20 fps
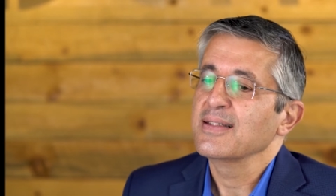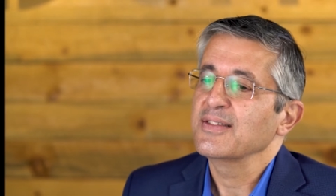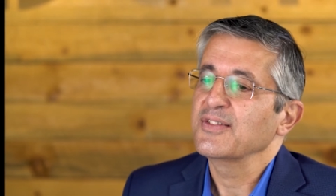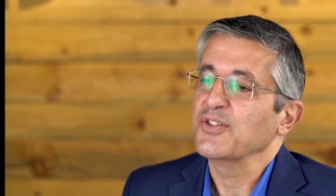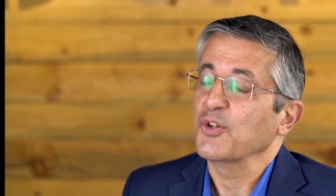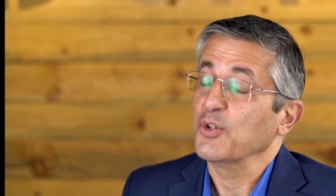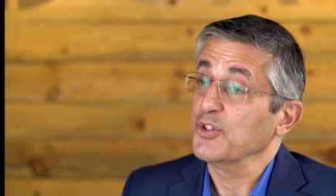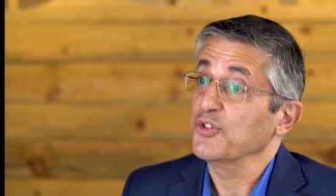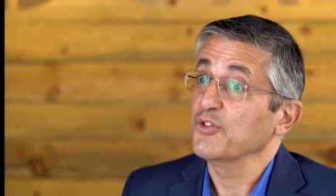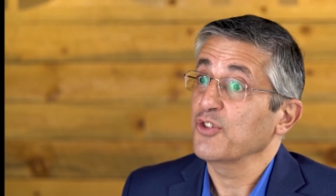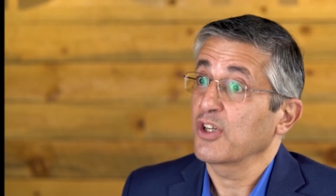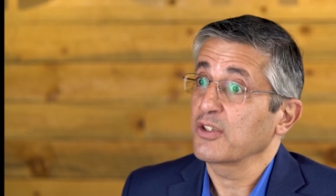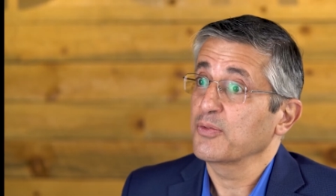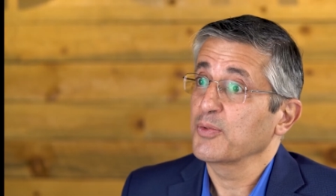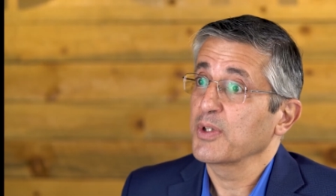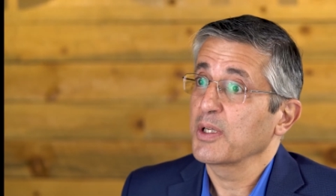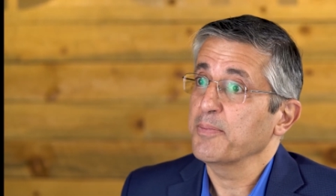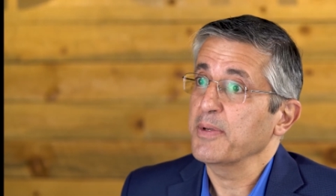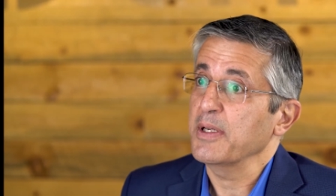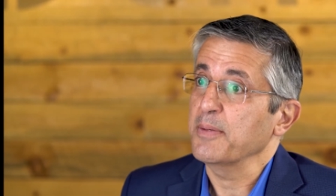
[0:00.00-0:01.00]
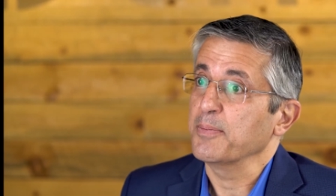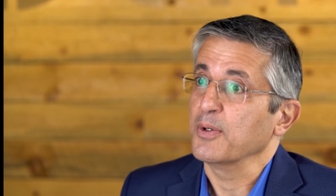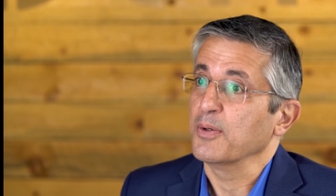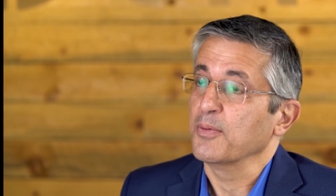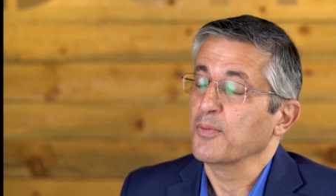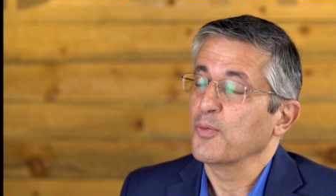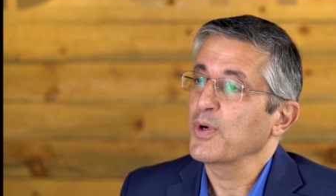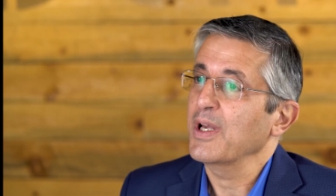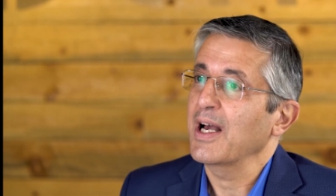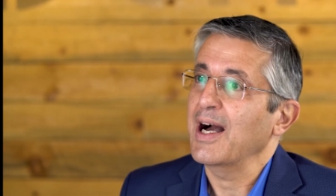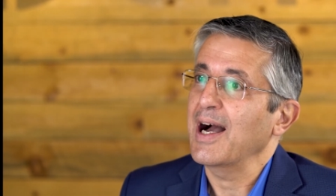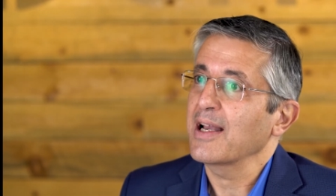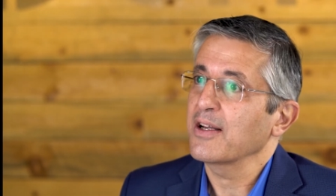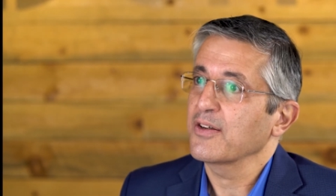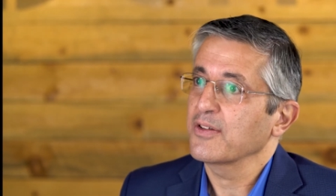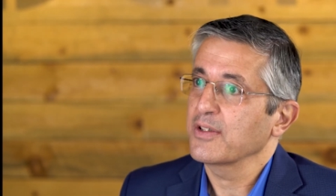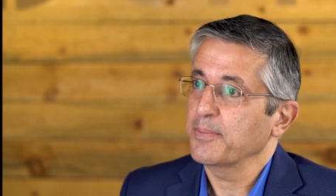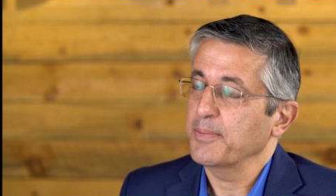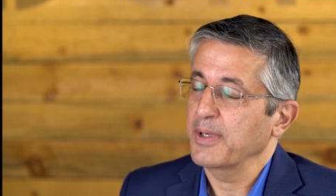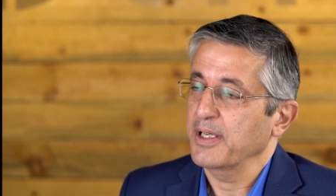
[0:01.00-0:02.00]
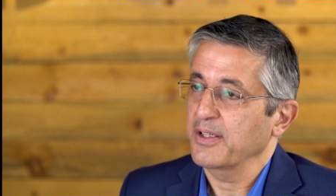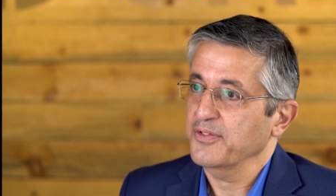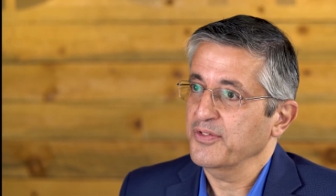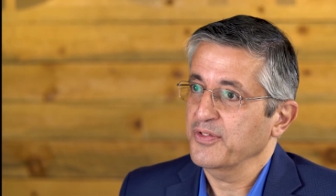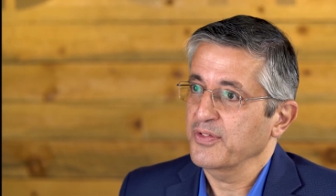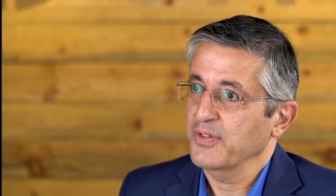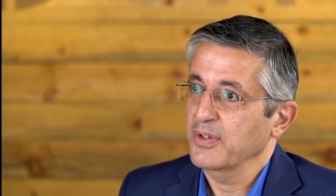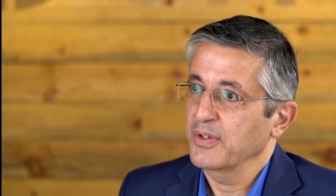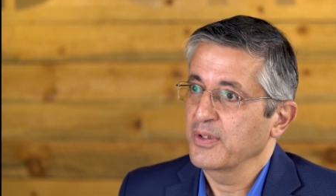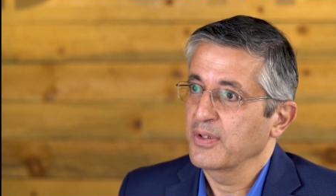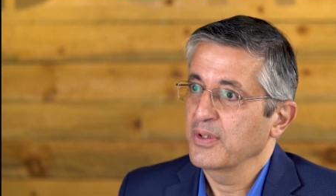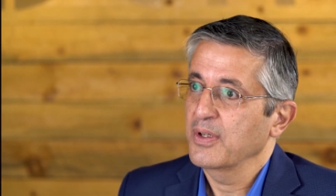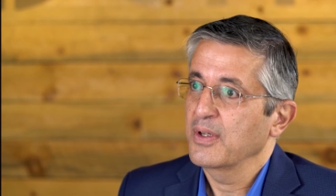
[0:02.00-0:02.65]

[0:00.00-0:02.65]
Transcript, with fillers: So it starts with the people. We hire the best.